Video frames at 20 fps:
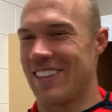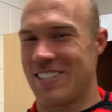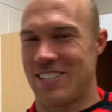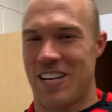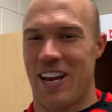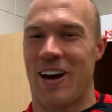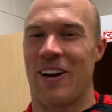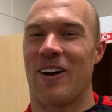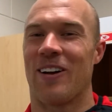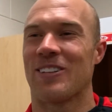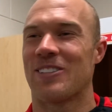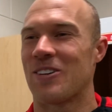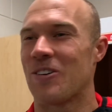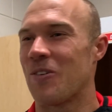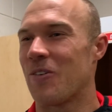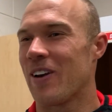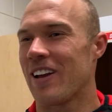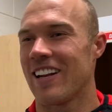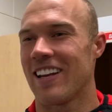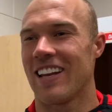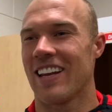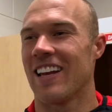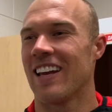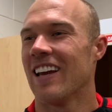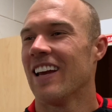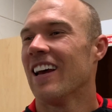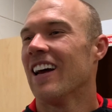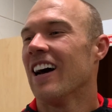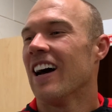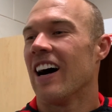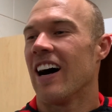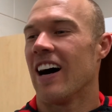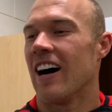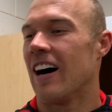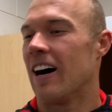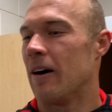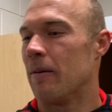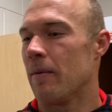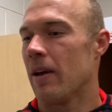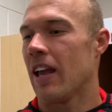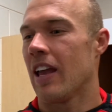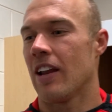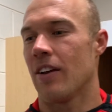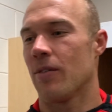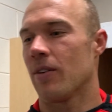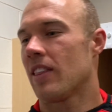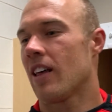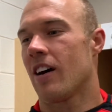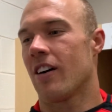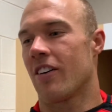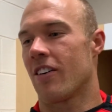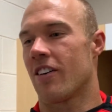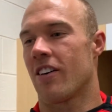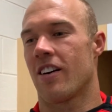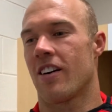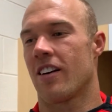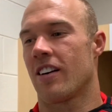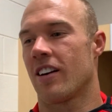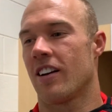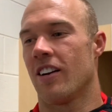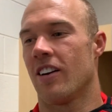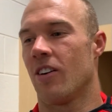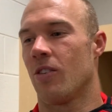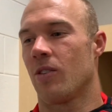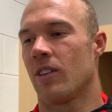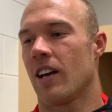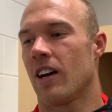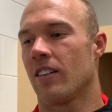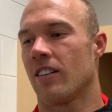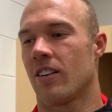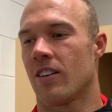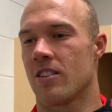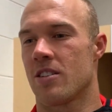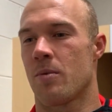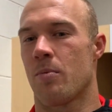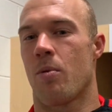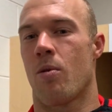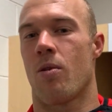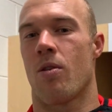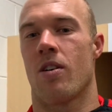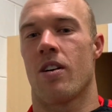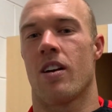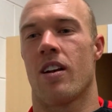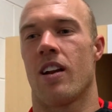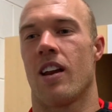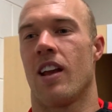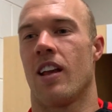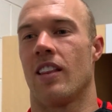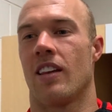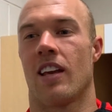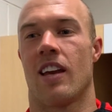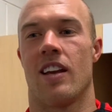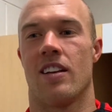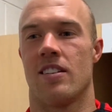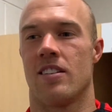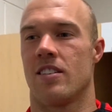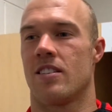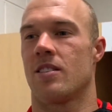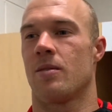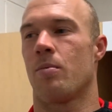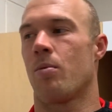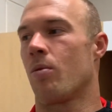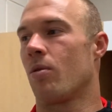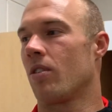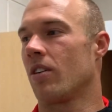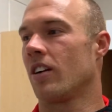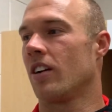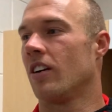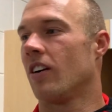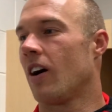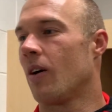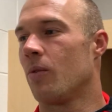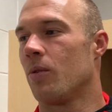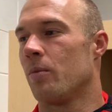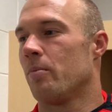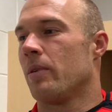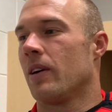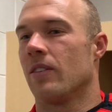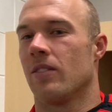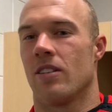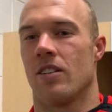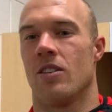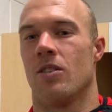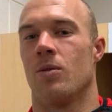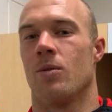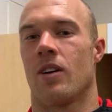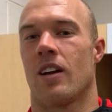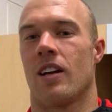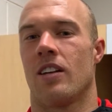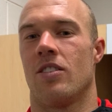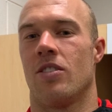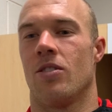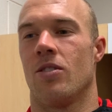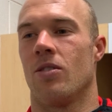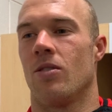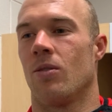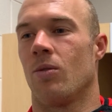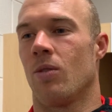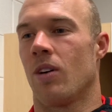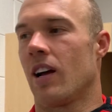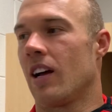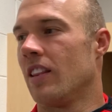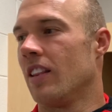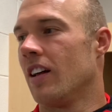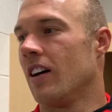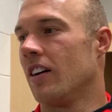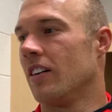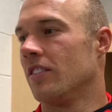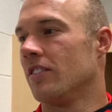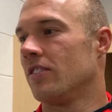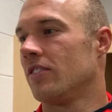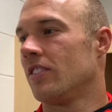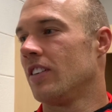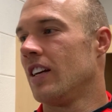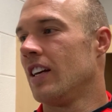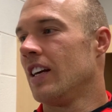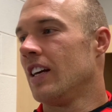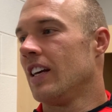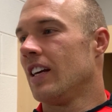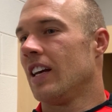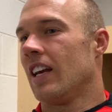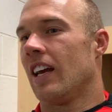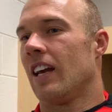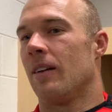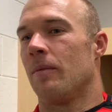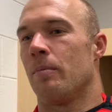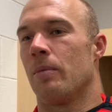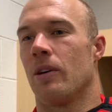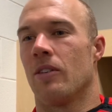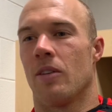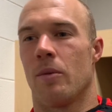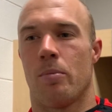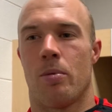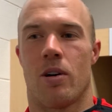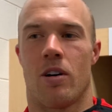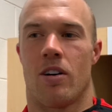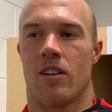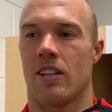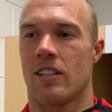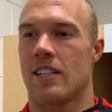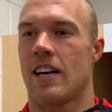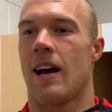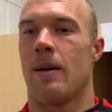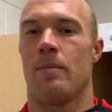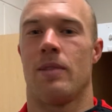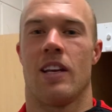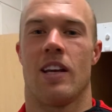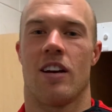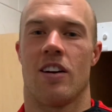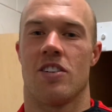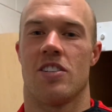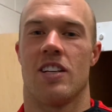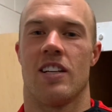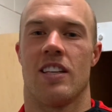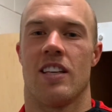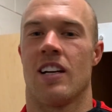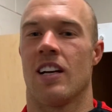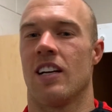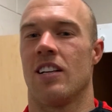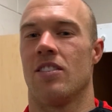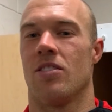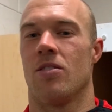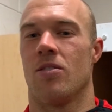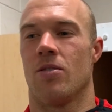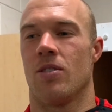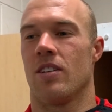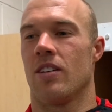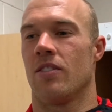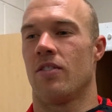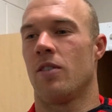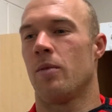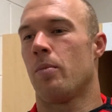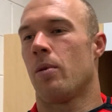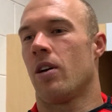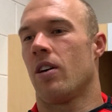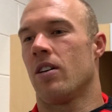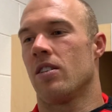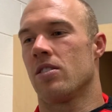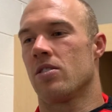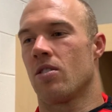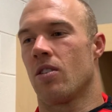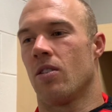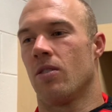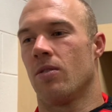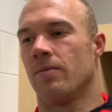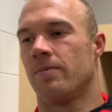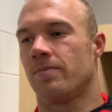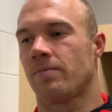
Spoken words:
Shout out to Whitney. And without her, without her support and the kids' support, I wouldn't be able to do what I do and what I love and be able to put all the time and the energy that I do into football. And so